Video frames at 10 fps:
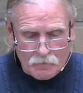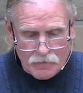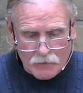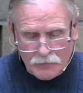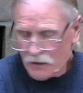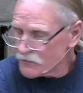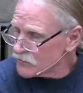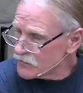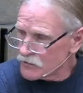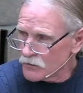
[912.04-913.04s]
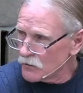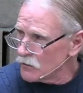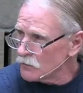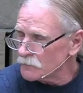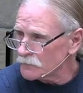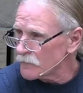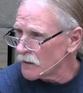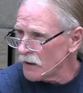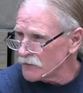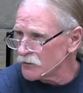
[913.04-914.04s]
the pastor says, you know,
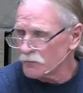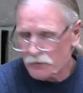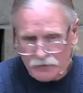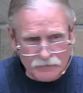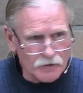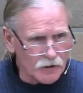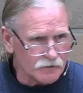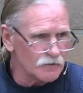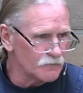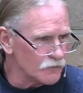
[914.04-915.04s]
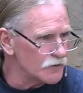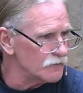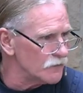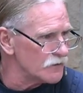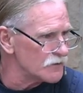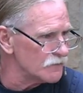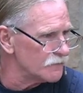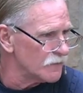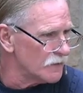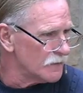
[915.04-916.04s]
I do believe God can forgive us
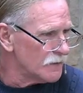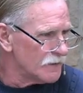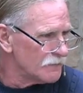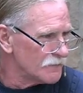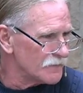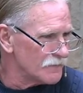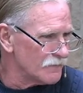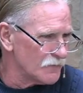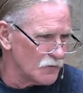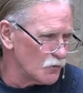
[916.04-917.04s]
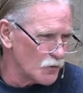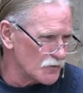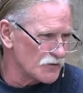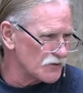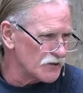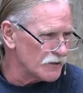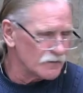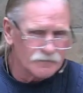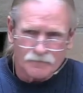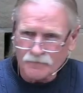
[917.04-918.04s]
of the worst sin,
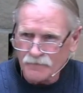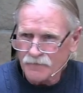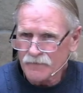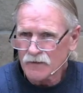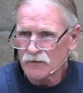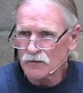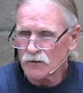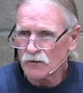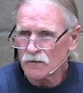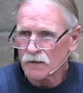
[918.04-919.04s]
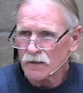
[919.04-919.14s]
you know?